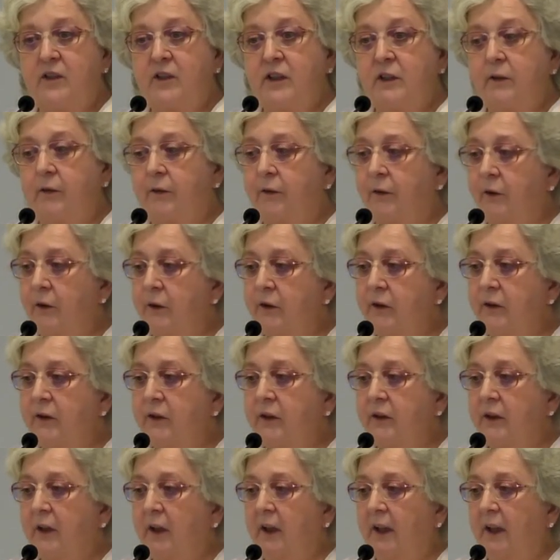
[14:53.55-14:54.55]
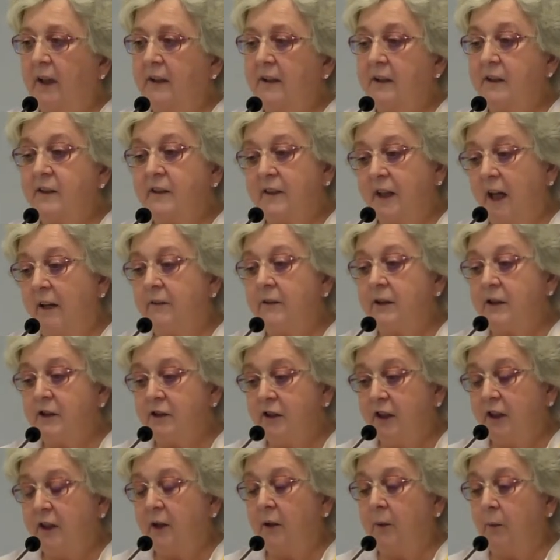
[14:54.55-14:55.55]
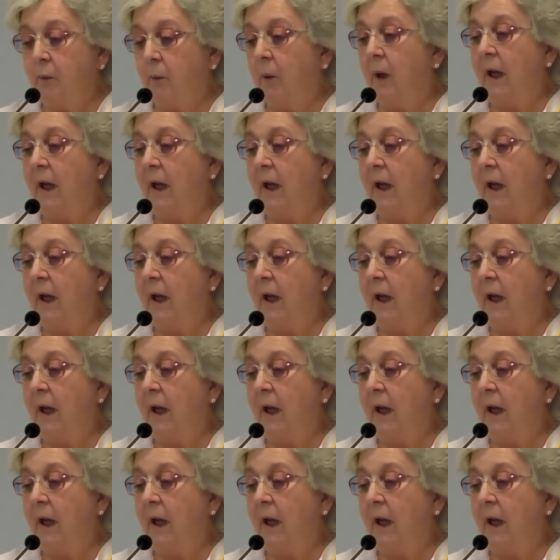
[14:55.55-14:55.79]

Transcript: she first discovered she could